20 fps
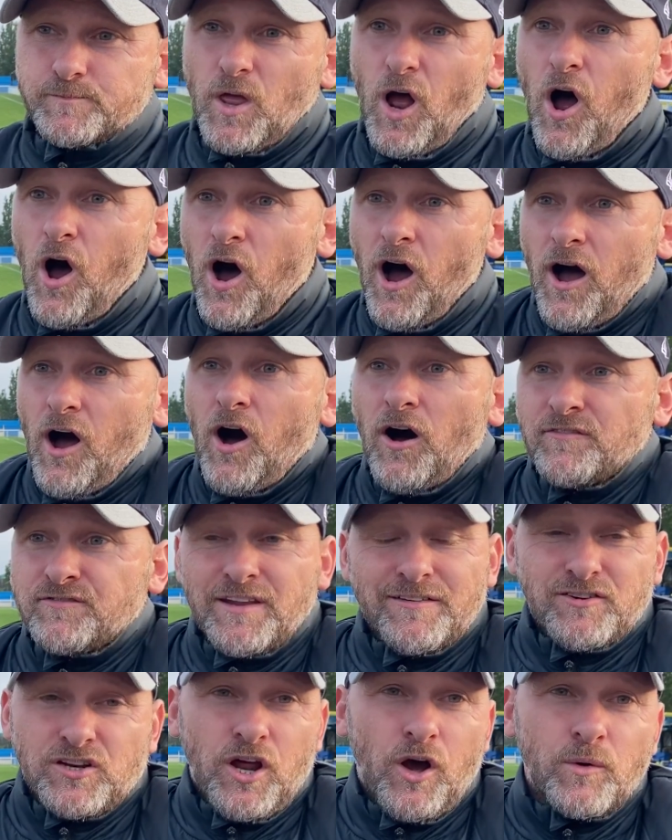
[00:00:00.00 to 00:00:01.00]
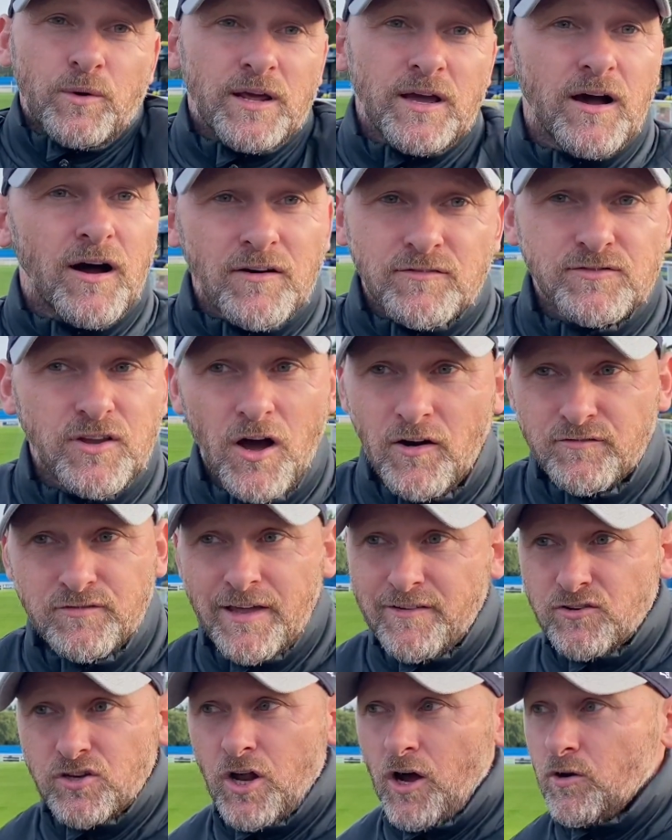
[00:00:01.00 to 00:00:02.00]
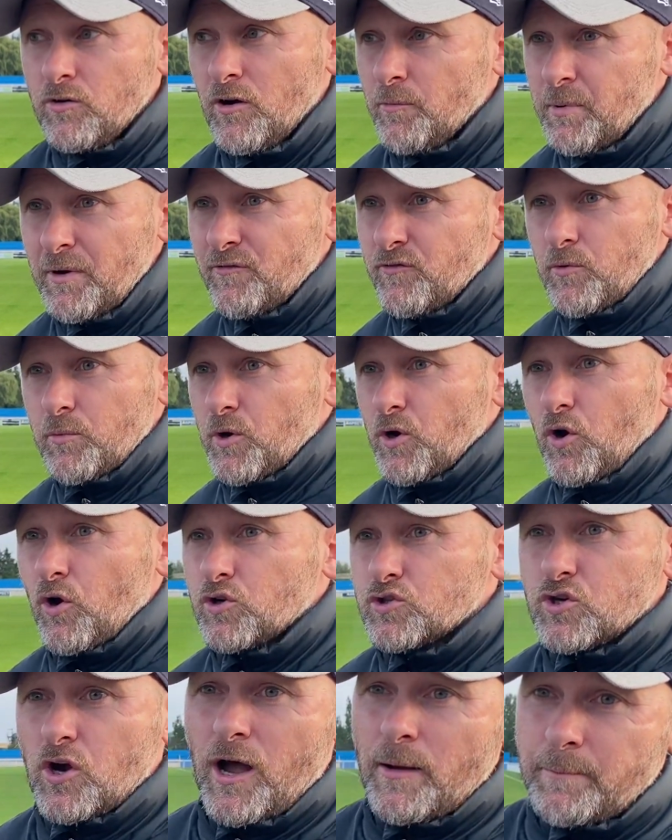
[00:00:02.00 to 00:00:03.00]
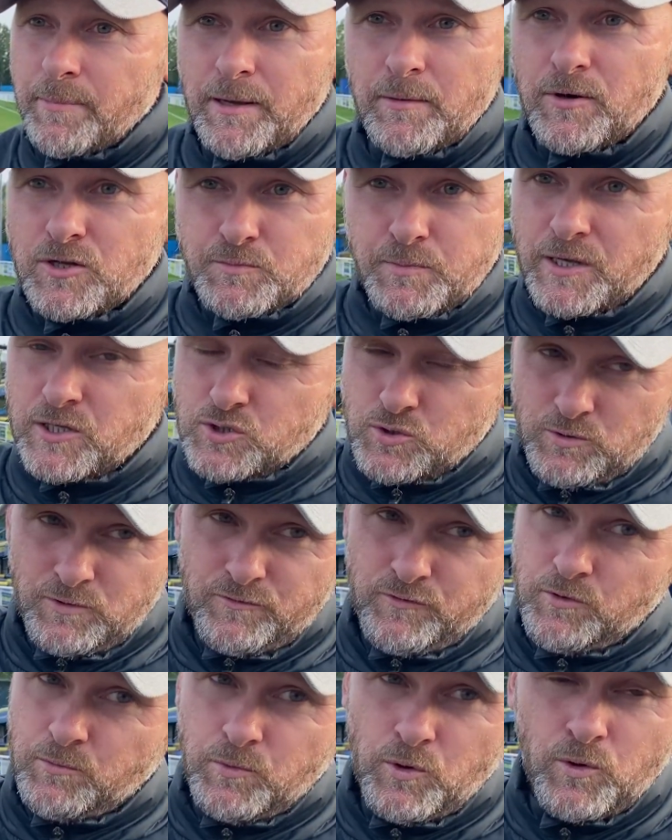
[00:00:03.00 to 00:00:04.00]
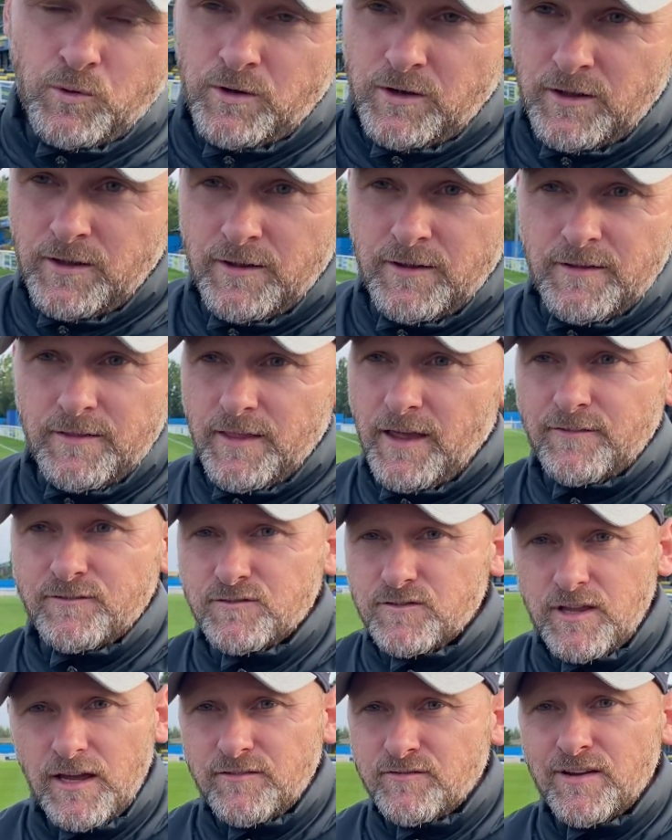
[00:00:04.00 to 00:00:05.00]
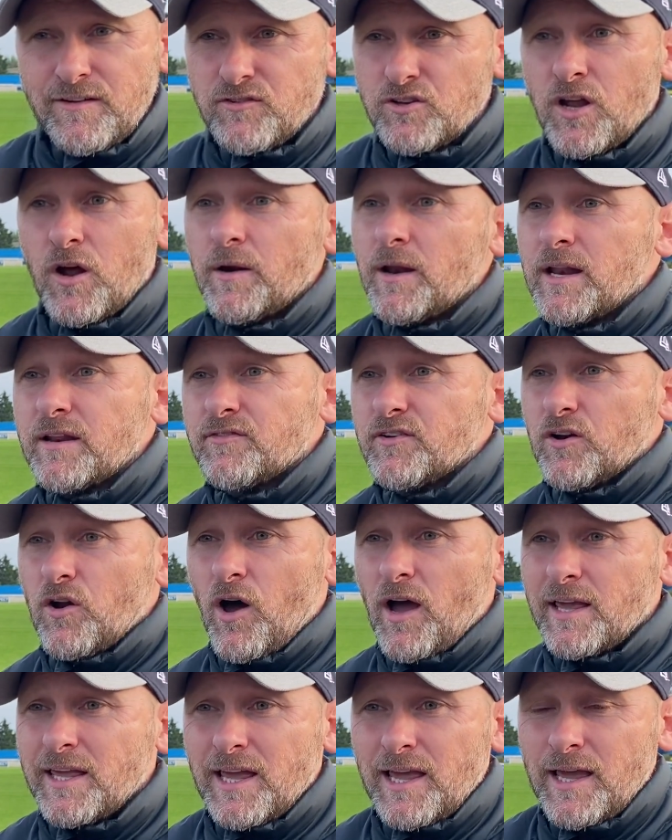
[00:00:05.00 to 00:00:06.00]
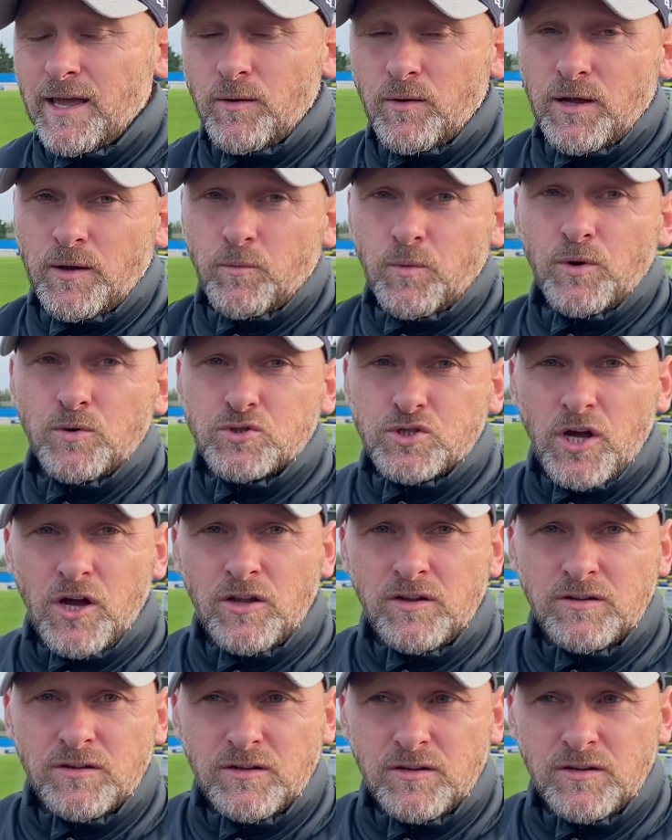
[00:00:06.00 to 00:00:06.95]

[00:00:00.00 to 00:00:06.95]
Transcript: I've never known it. I've never known. I've been in football a long time. People I speak to in football, they've never known anything like it. It will turn.